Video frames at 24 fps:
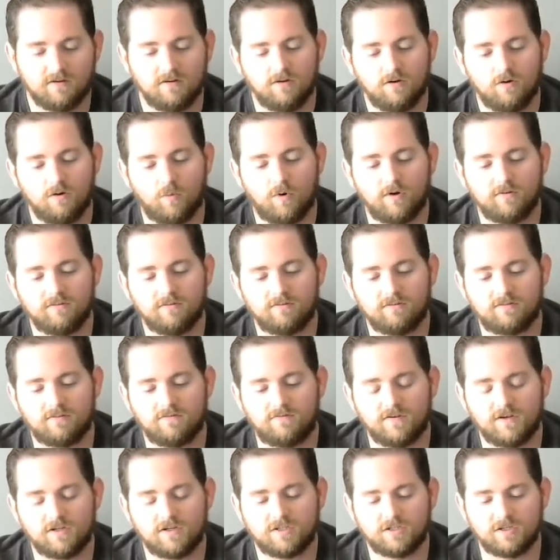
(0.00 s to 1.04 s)
wasn't
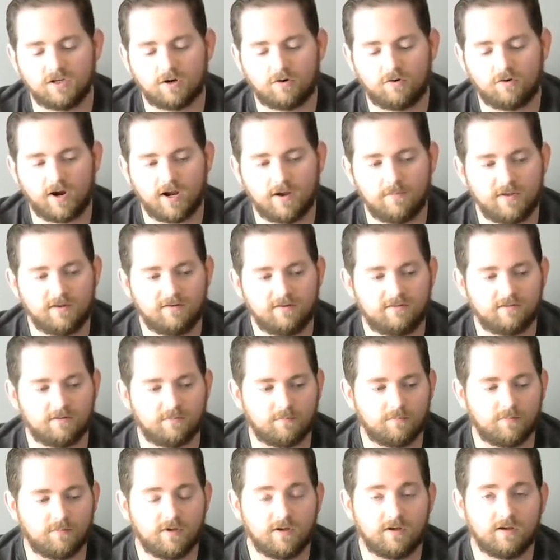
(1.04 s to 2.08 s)
sufficient to cram in
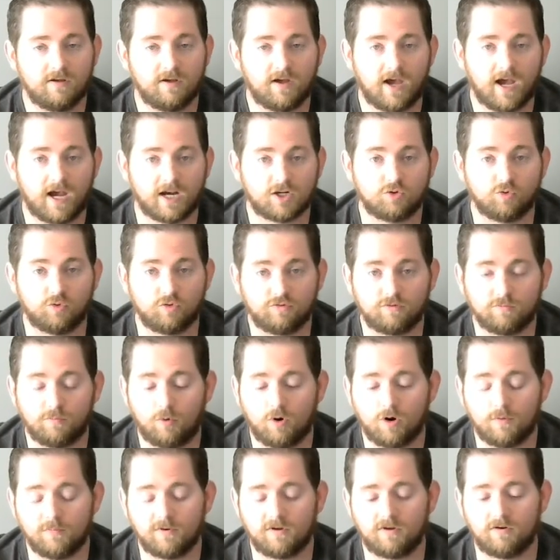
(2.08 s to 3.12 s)
some actual
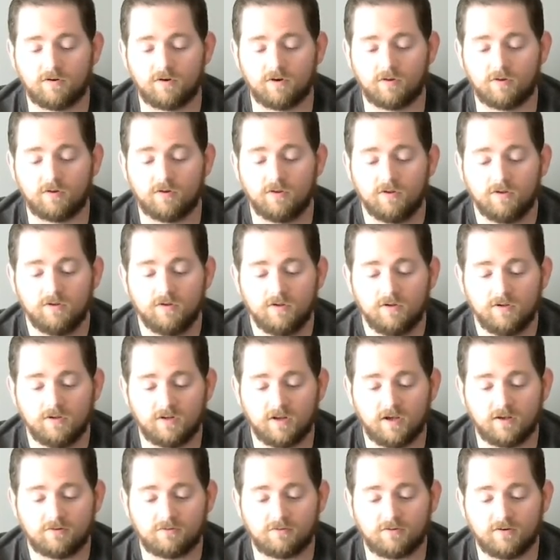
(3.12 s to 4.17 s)
support material,
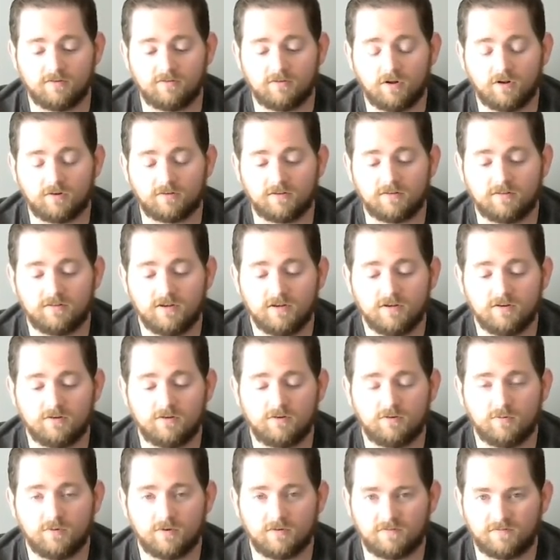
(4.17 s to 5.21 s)
and as a result it didn't
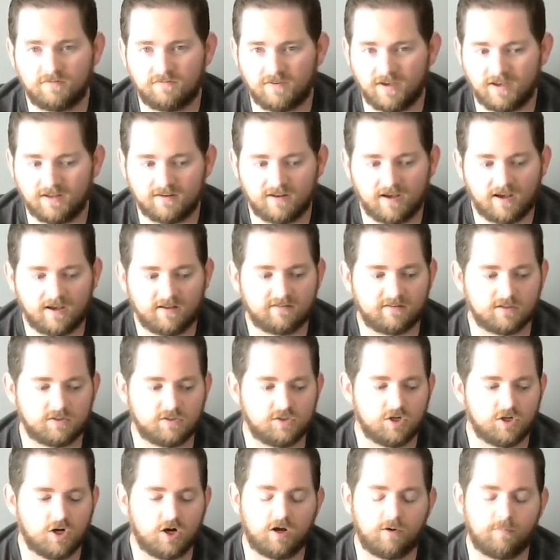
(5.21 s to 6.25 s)
do a fantastic
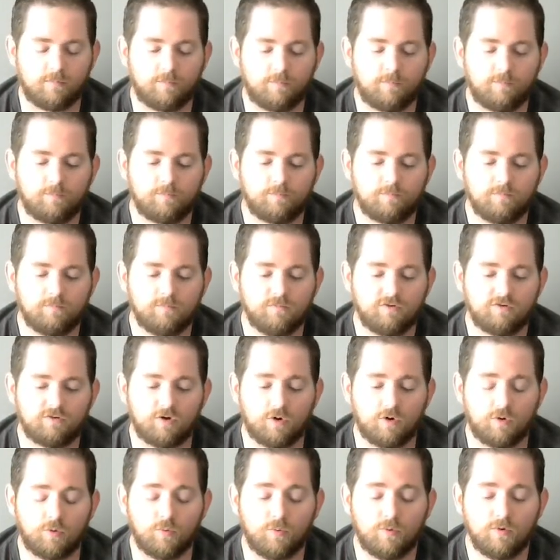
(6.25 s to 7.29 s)
job.
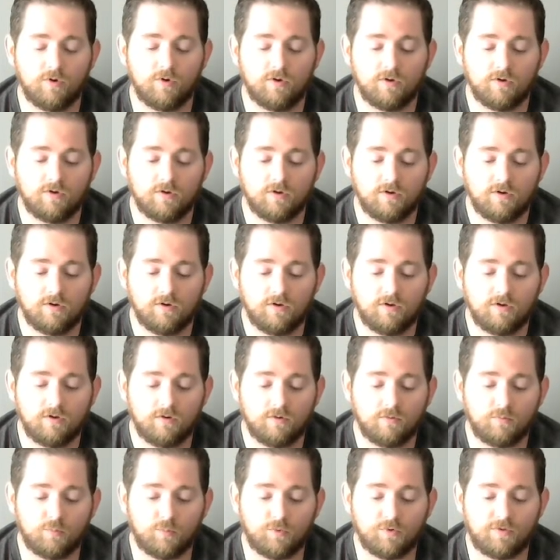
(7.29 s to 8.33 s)
So
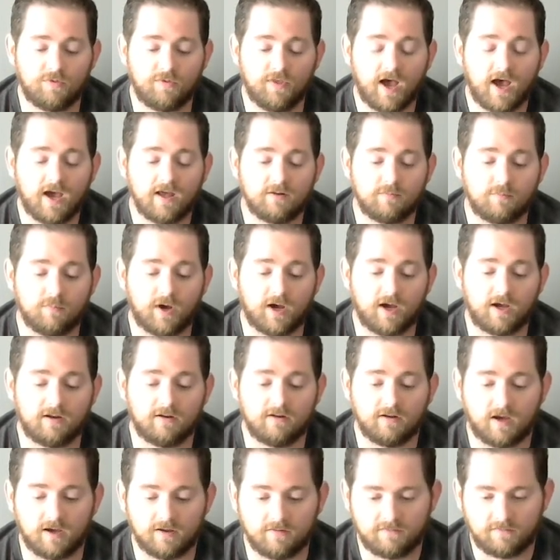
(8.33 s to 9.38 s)
with that in
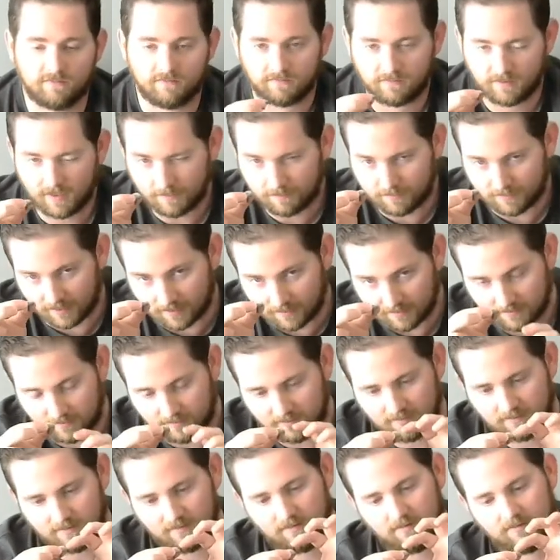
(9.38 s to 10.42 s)
mind, I flipped it
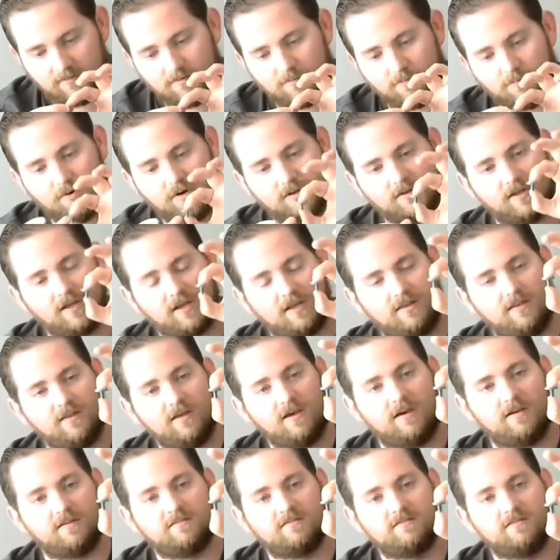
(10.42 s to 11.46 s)
to print like
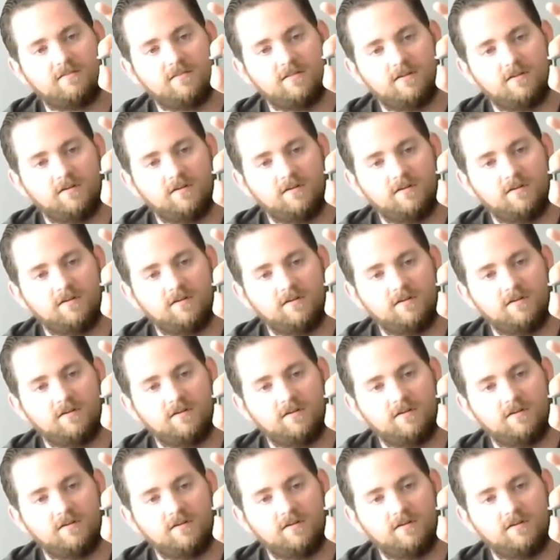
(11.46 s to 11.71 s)
this